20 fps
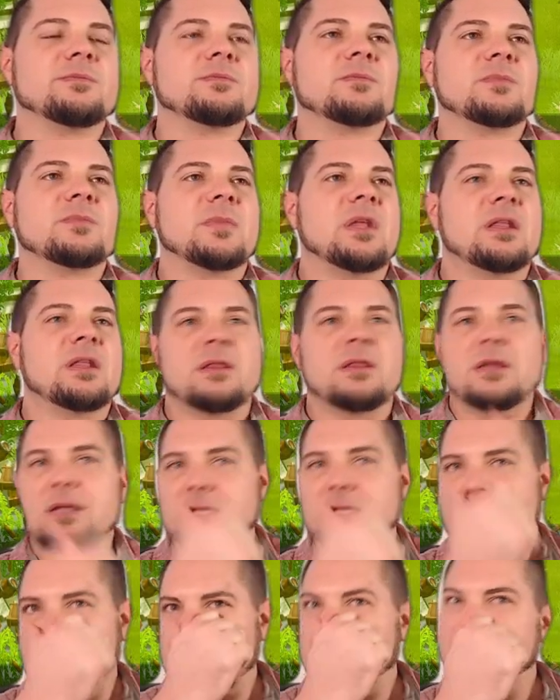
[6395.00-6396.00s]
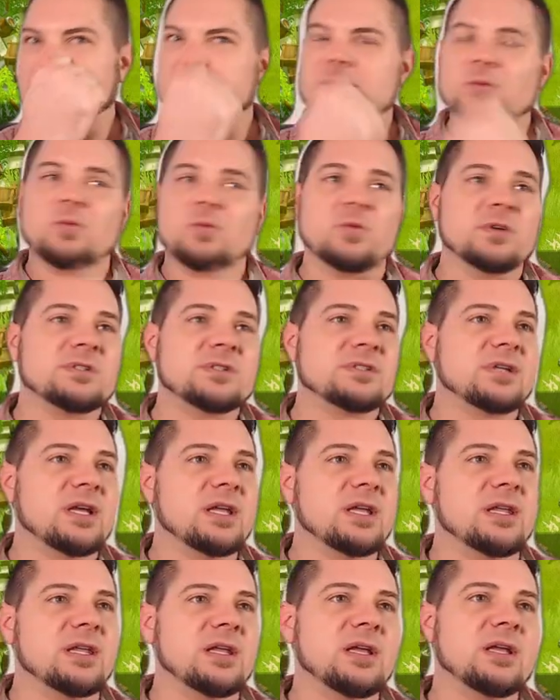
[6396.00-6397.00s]
And then once I
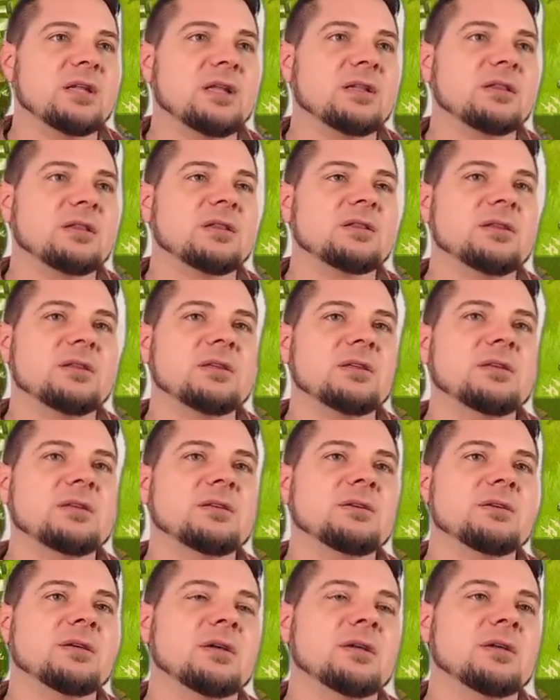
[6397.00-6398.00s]
get the